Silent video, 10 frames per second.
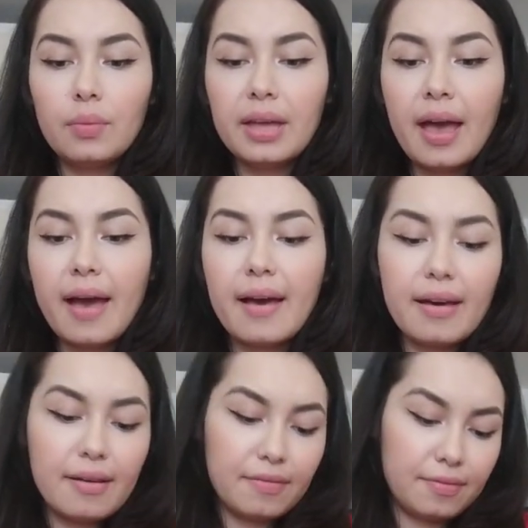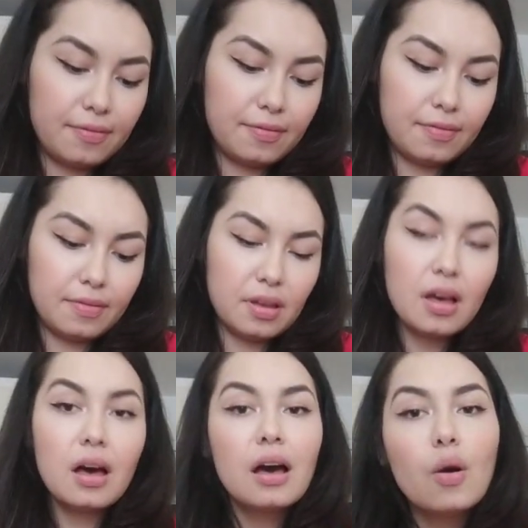we have,
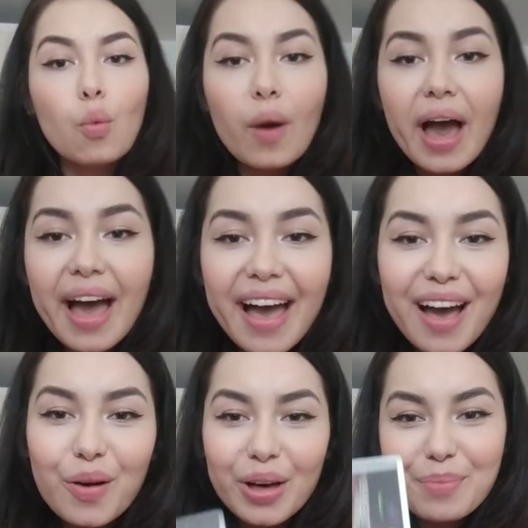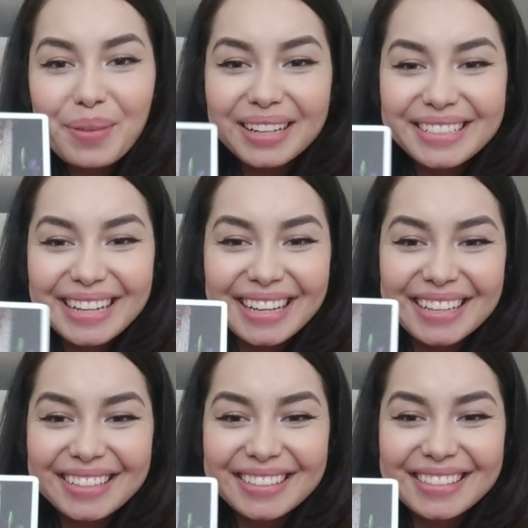wow,
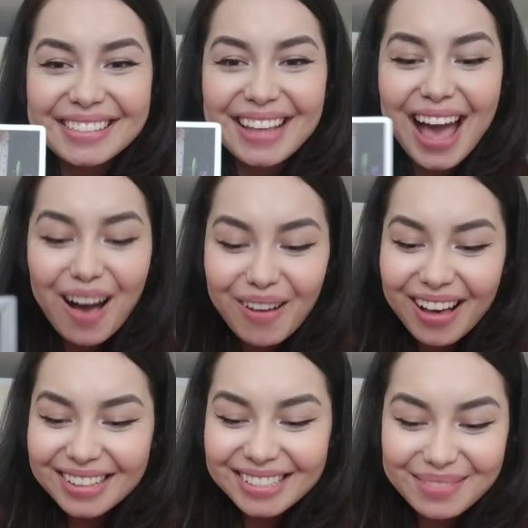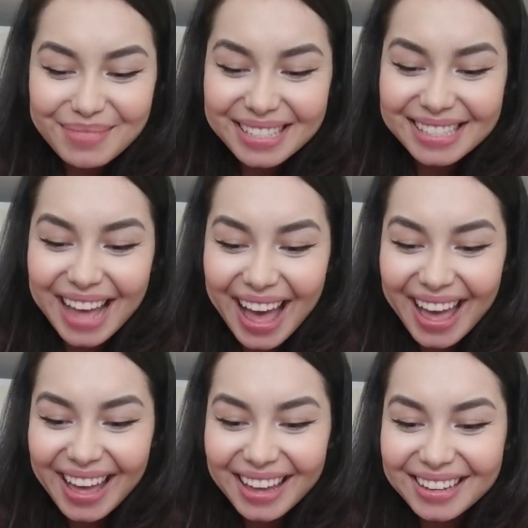abundance. How awesome is
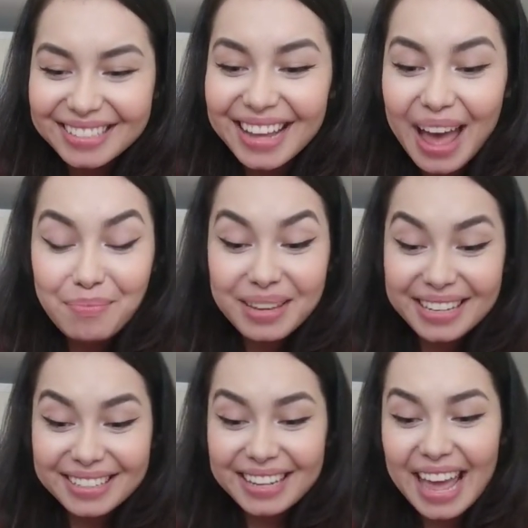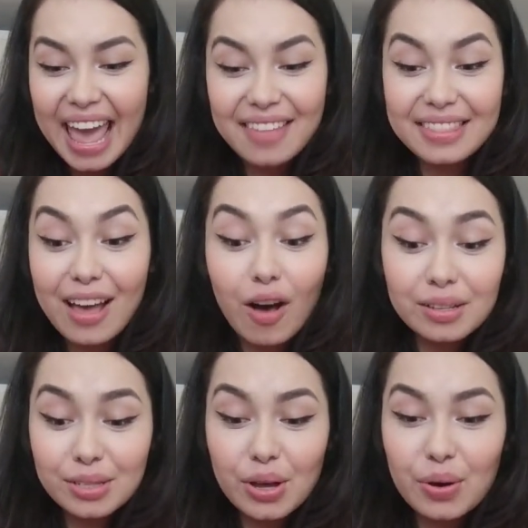that? I mean, and
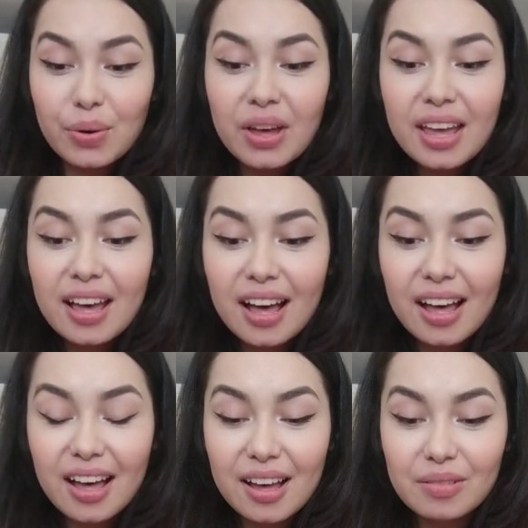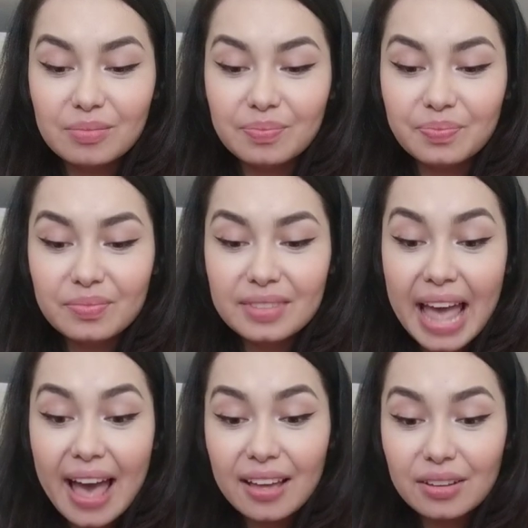also
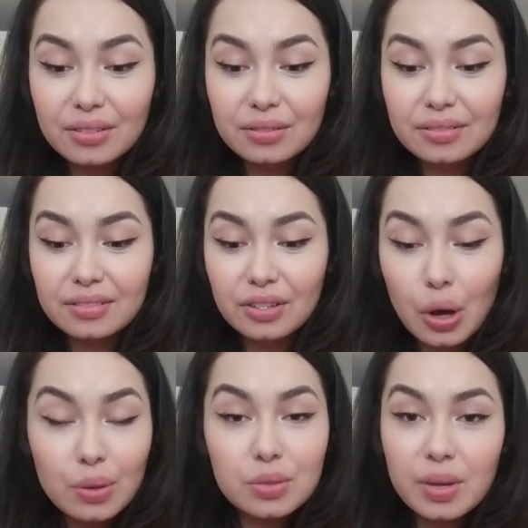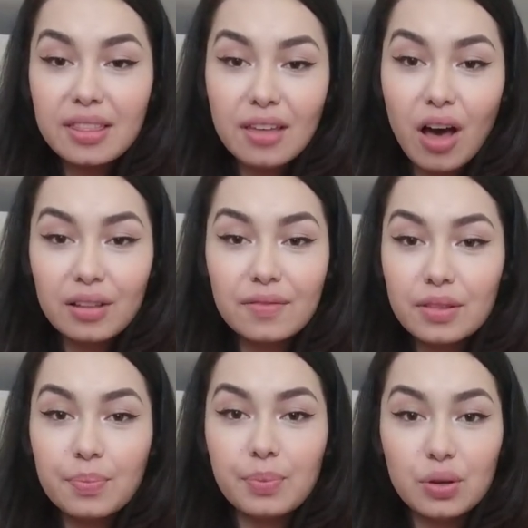that goes with all
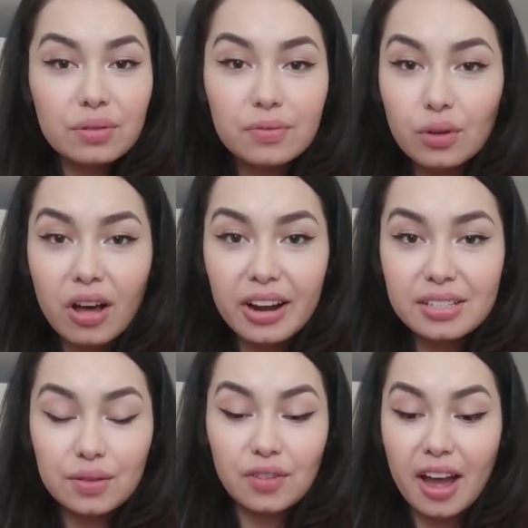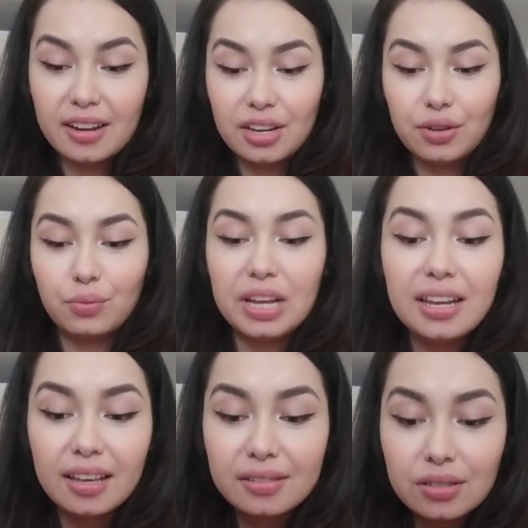of the beautiful cards you've gotten in your
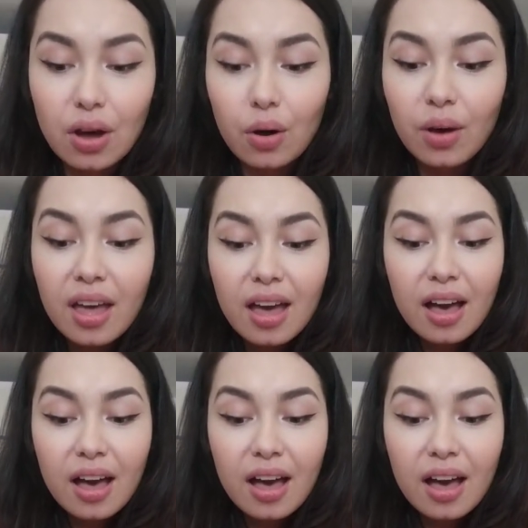reading. So